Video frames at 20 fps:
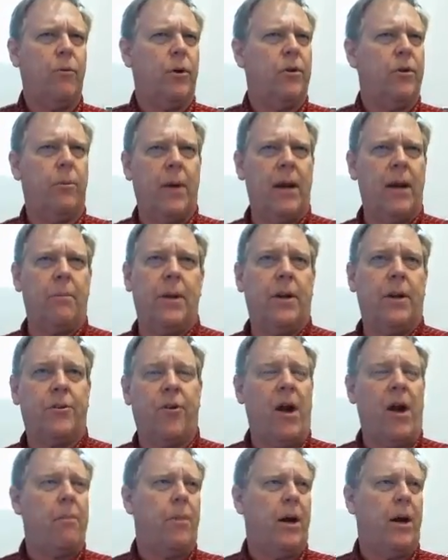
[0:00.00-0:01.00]
Well, there might have been a
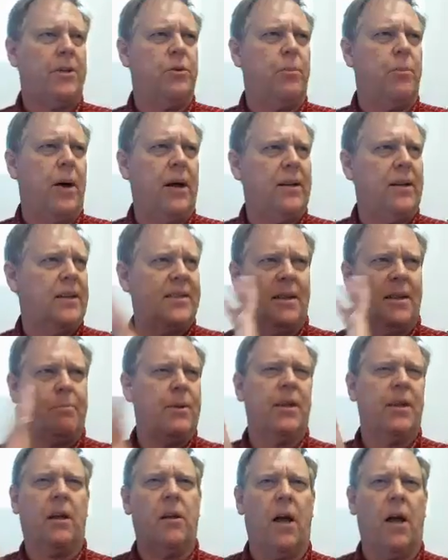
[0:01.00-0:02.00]
tripod you bought and it's
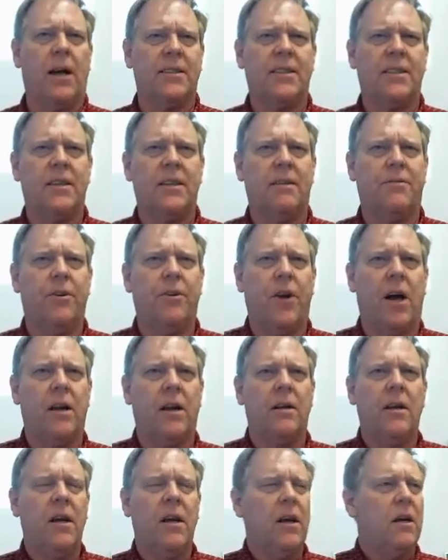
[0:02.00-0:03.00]
up in the closet if you're
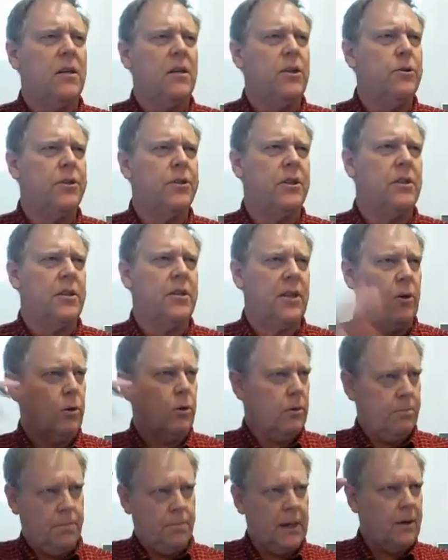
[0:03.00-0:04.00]
not using the
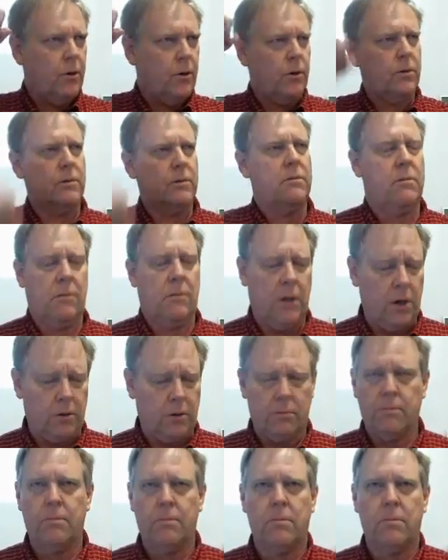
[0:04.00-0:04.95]
old, big old, you know,